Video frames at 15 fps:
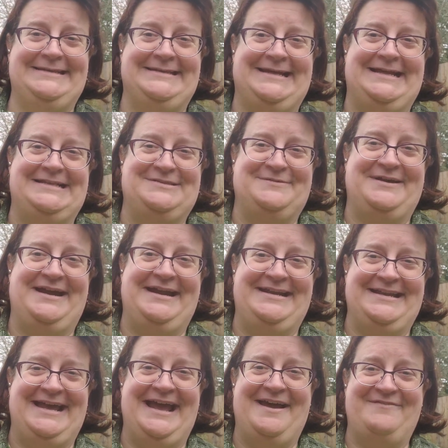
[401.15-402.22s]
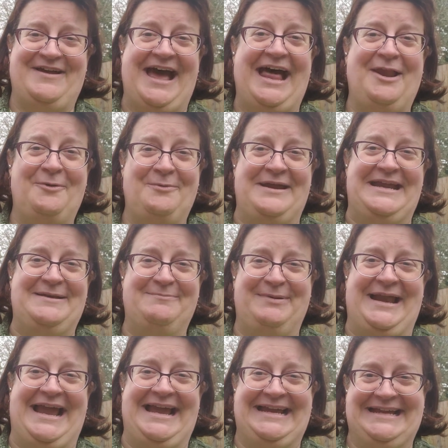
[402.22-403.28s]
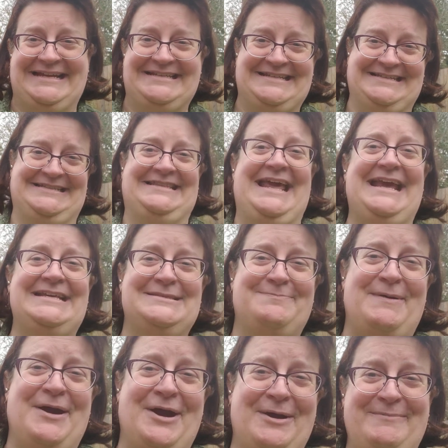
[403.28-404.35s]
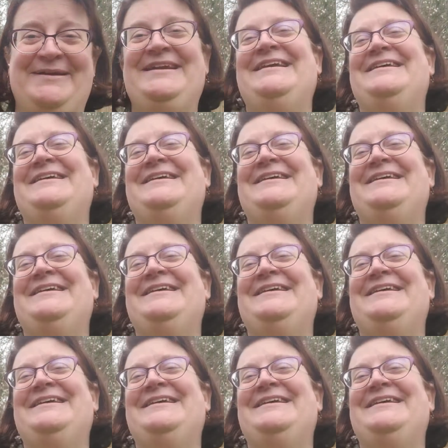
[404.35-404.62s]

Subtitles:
That's right, I have a Halloween blanket. Thanks, Barb.